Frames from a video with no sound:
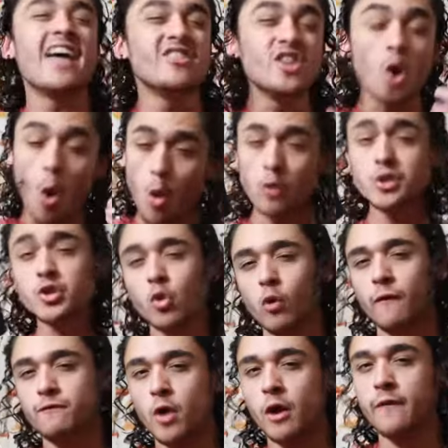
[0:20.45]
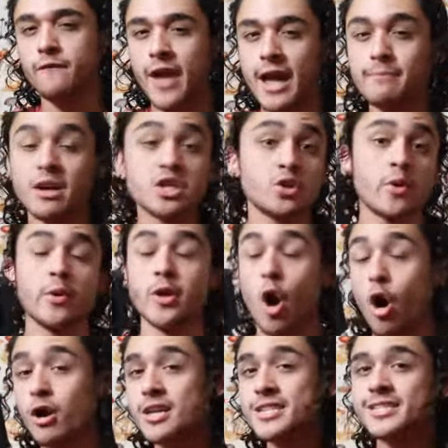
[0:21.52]
the old school PHONK fan might show you an
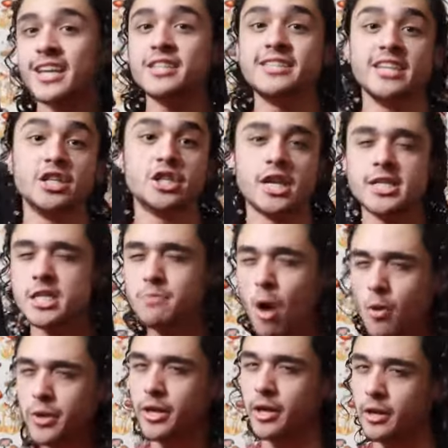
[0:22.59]
artist like DJ Smokey.